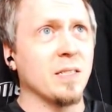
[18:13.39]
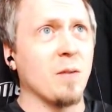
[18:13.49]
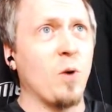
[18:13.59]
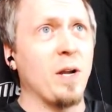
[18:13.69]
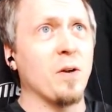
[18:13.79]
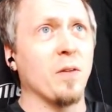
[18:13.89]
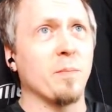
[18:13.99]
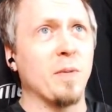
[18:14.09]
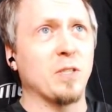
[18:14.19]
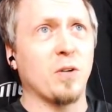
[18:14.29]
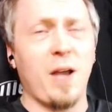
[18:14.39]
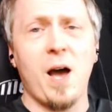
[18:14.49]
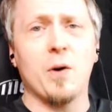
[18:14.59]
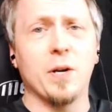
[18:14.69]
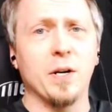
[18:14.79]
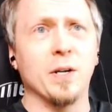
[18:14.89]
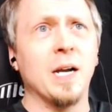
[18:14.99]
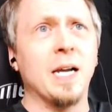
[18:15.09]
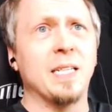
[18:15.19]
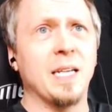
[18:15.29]
I'm waiting on the Mr. Cow here
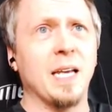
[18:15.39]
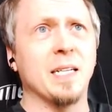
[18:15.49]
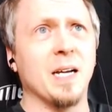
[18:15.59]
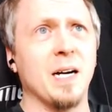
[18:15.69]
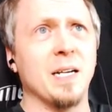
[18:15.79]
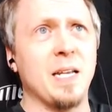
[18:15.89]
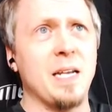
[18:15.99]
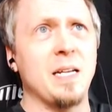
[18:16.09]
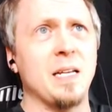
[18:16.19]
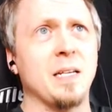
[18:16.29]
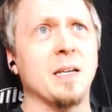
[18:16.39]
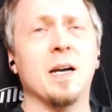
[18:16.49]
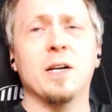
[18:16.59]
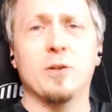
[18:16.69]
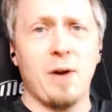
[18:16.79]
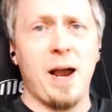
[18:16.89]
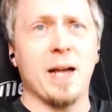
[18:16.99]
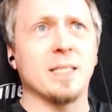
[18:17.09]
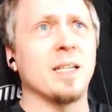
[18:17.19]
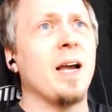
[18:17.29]
to get done eating grass.